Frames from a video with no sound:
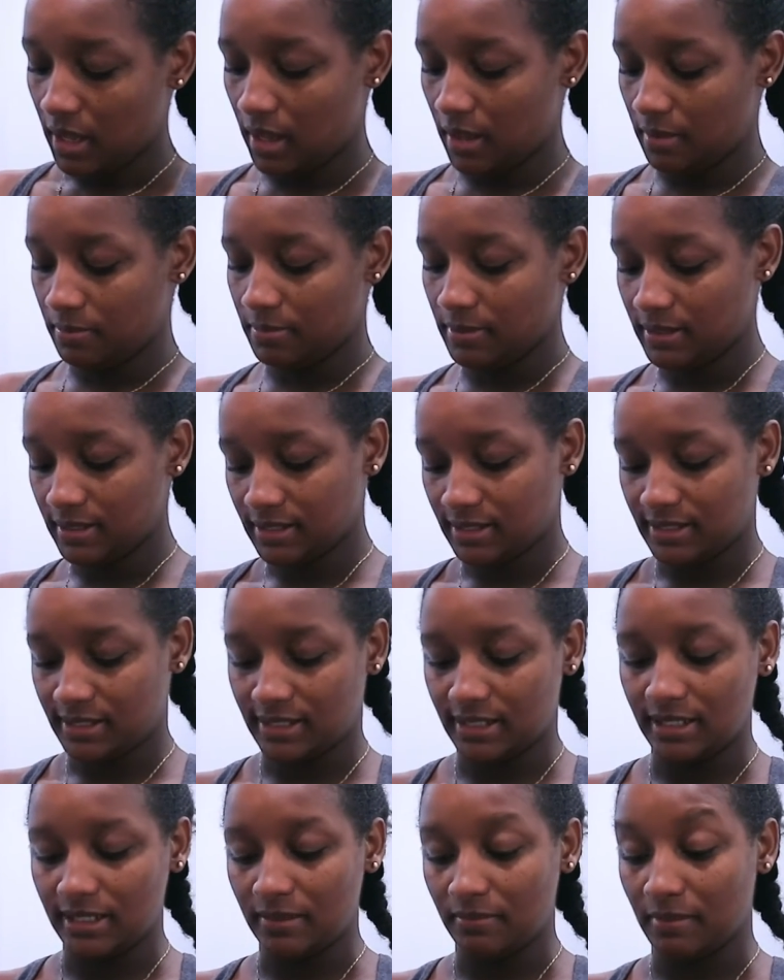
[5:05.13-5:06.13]

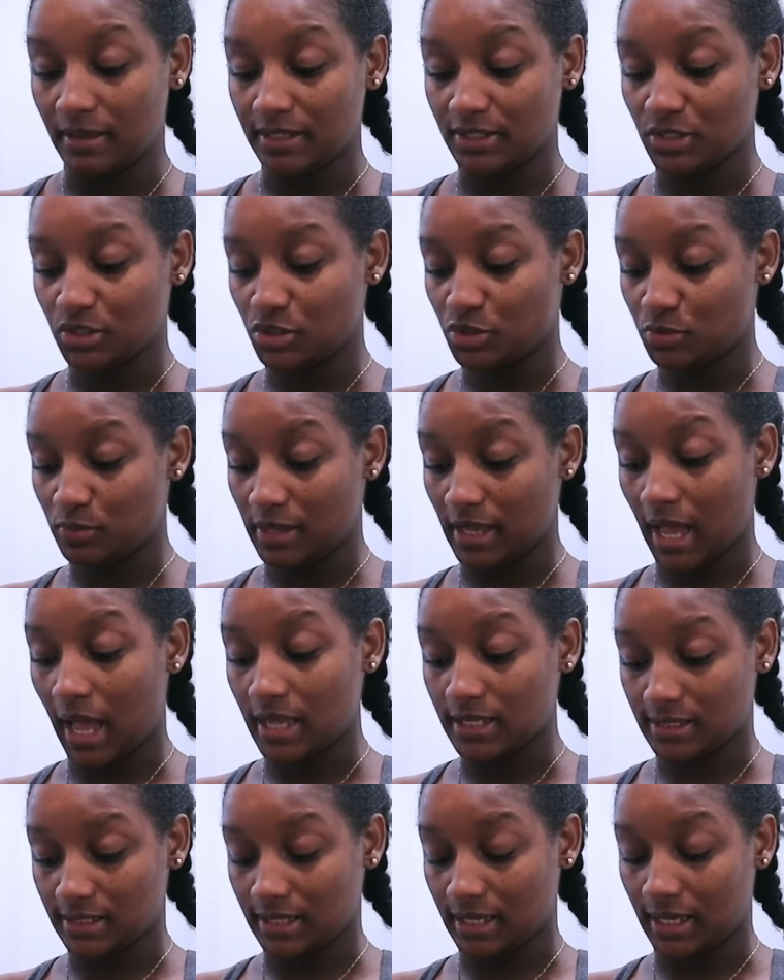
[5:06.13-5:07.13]
TD messaged me
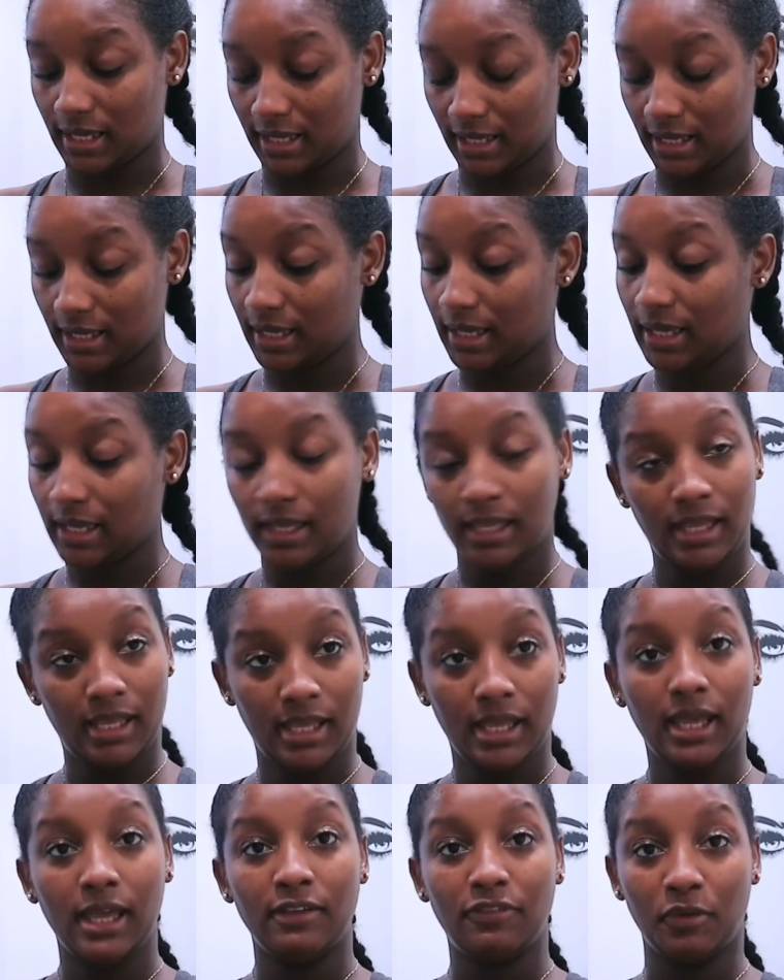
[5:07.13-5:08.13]
asking
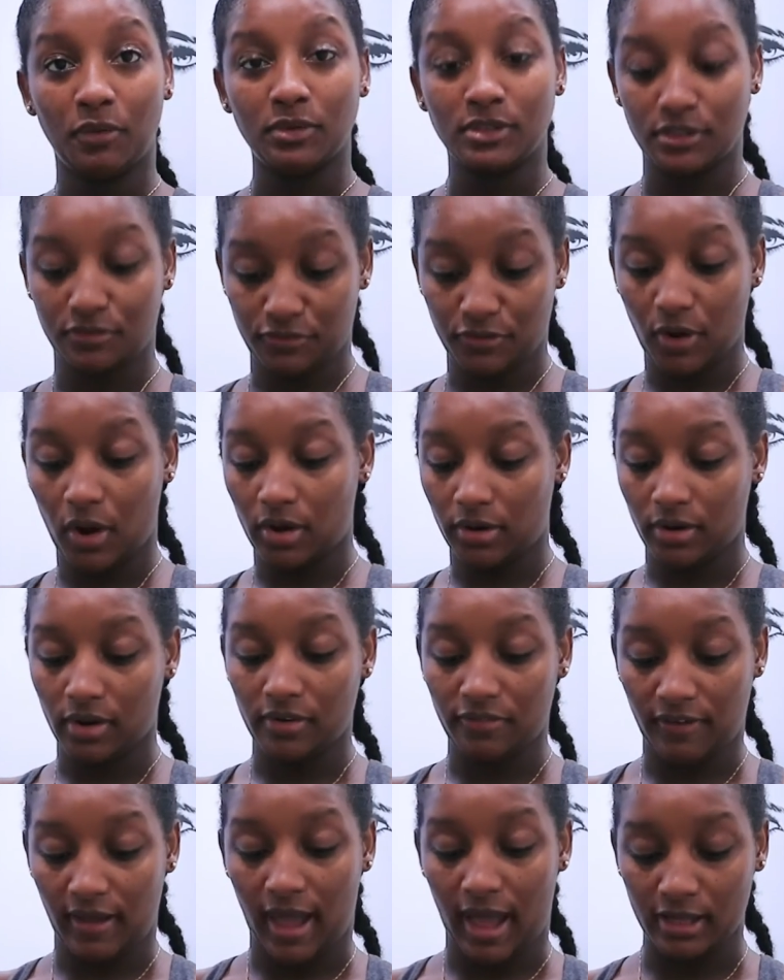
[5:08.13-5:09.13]
if it was a fraud or
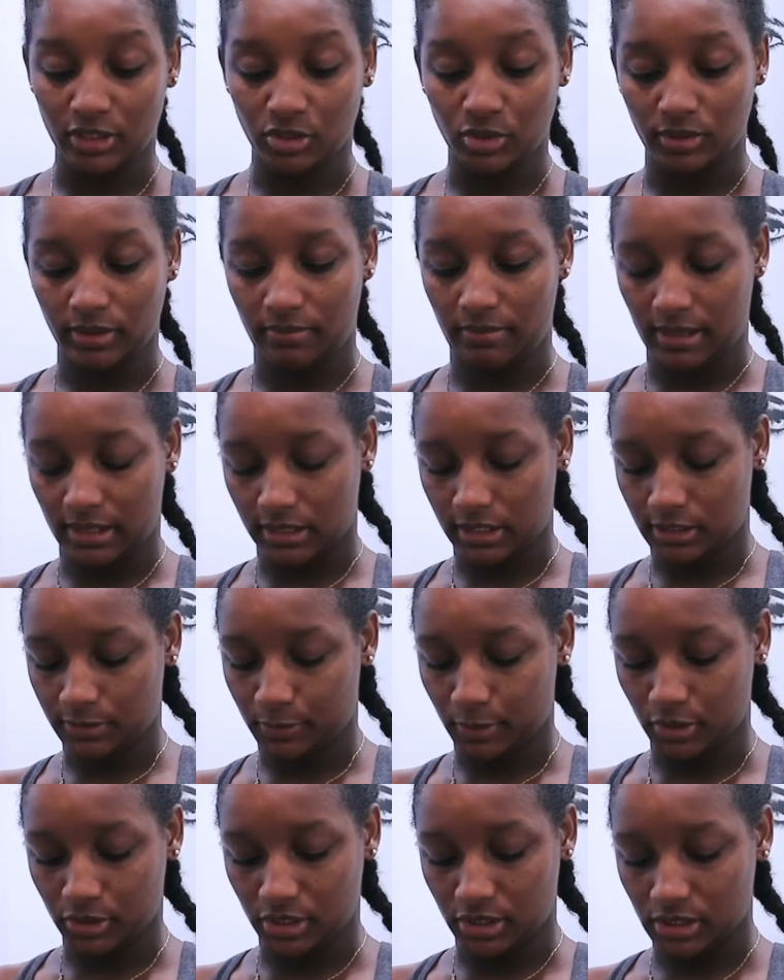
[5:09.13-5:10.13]
if I actually made this
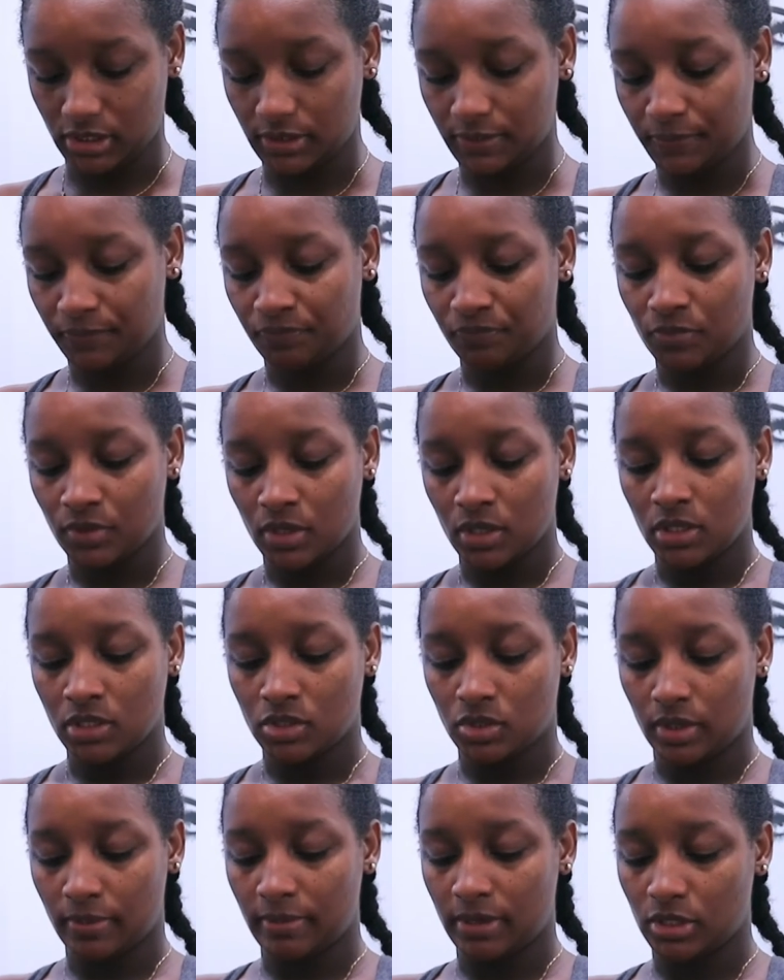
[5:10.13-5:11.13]
purchase.
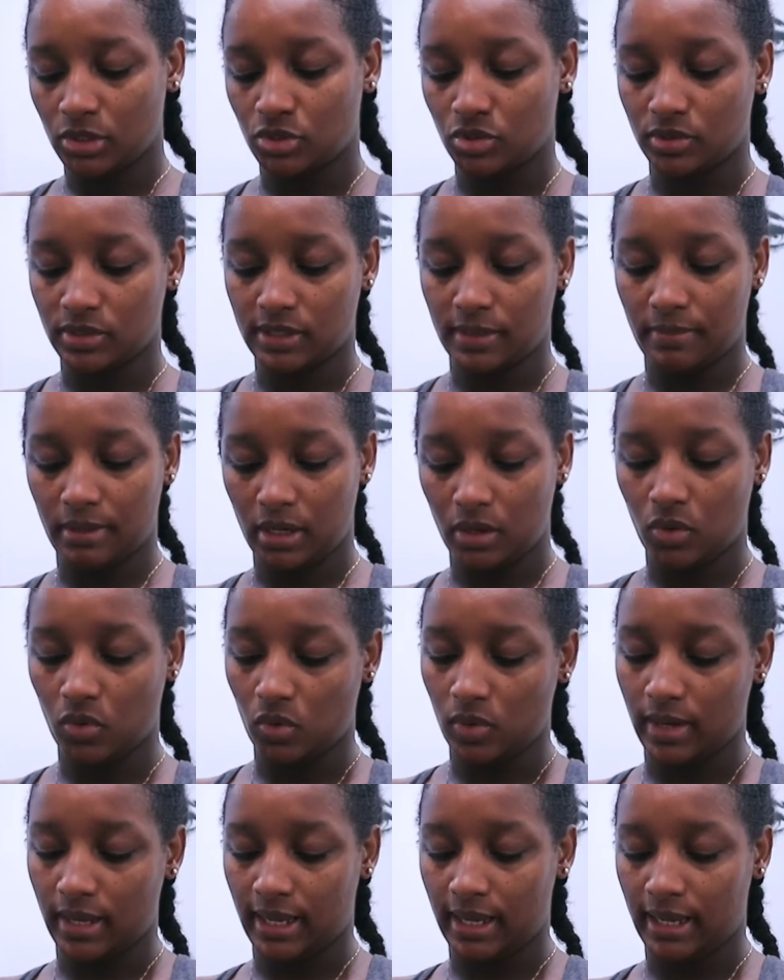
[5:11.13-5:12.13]
So what I'm gonna do is I'm gonna
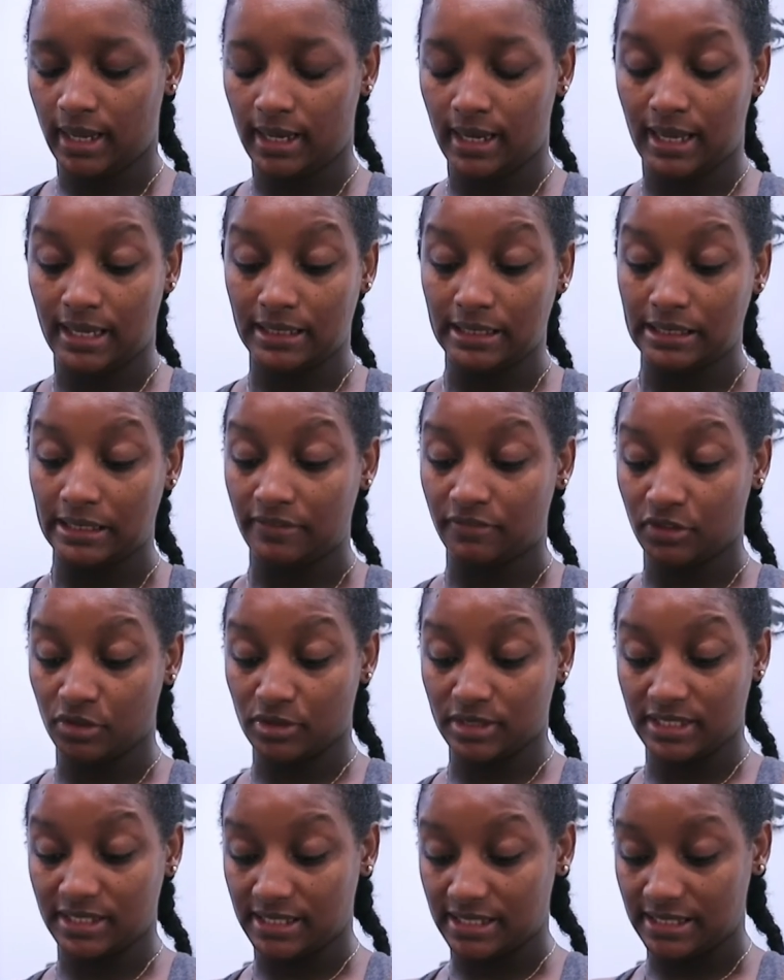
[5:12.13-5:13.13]
go ahead and leave
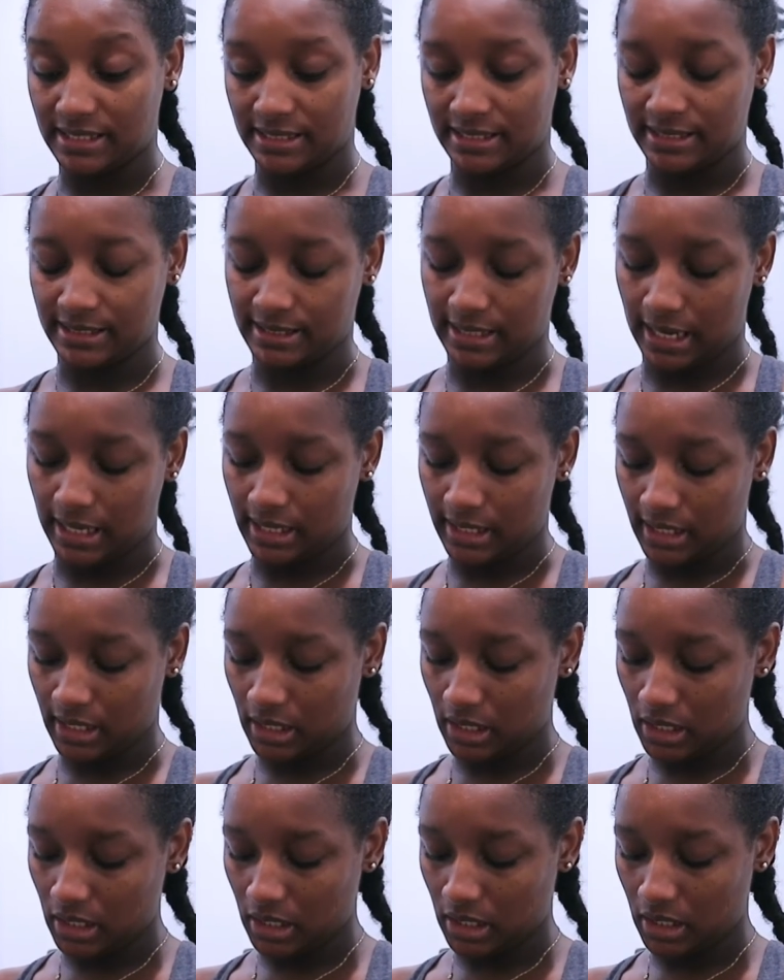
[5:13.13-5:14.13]
the receipt inside
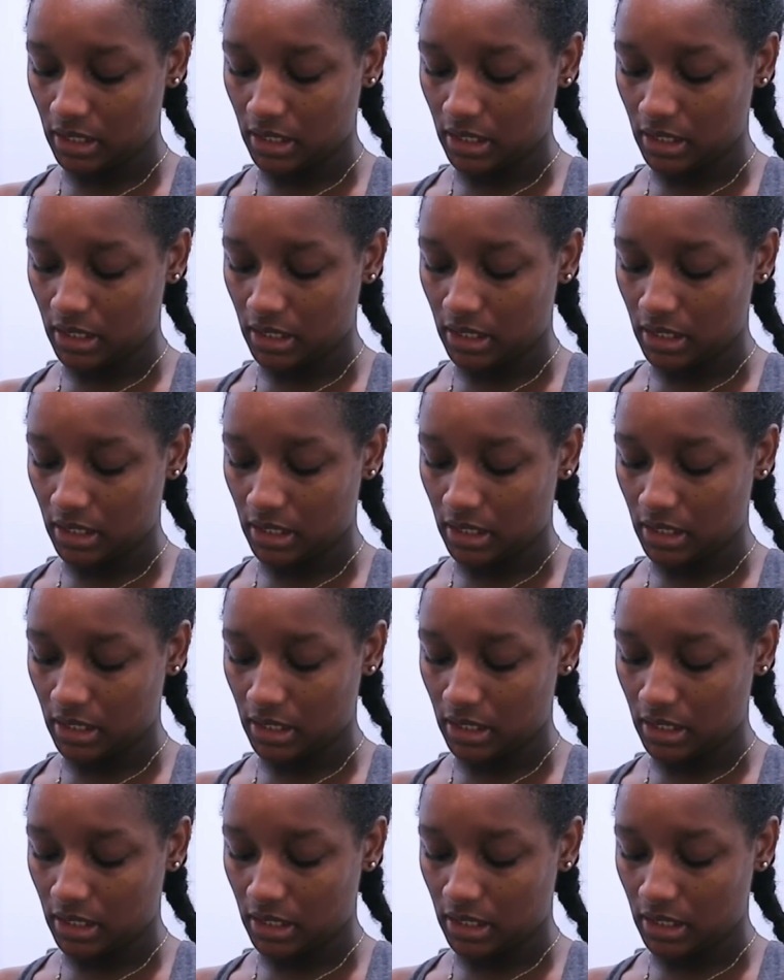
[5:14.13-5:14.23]
there.